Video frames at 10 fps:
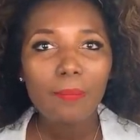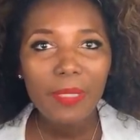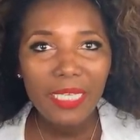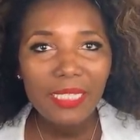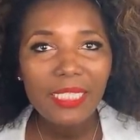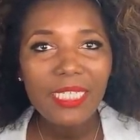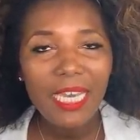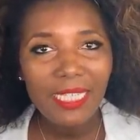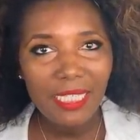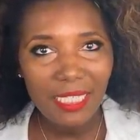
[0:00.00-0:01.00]

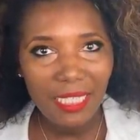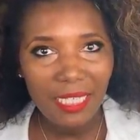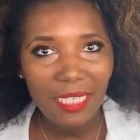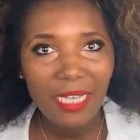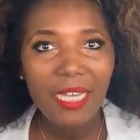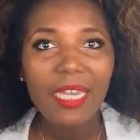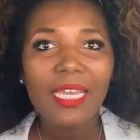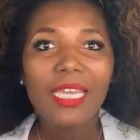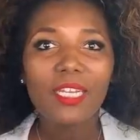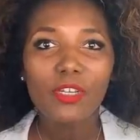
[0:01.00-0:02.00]
PTSD
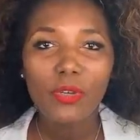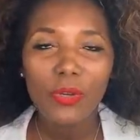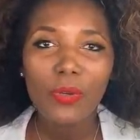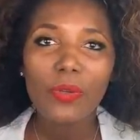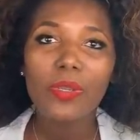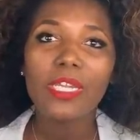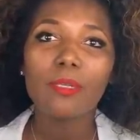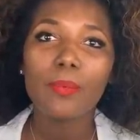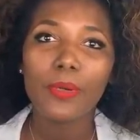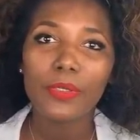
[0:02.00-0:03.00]
can occur in
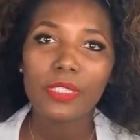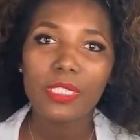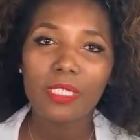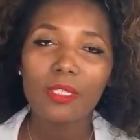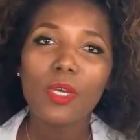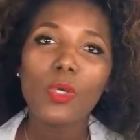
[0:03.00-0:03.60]
a person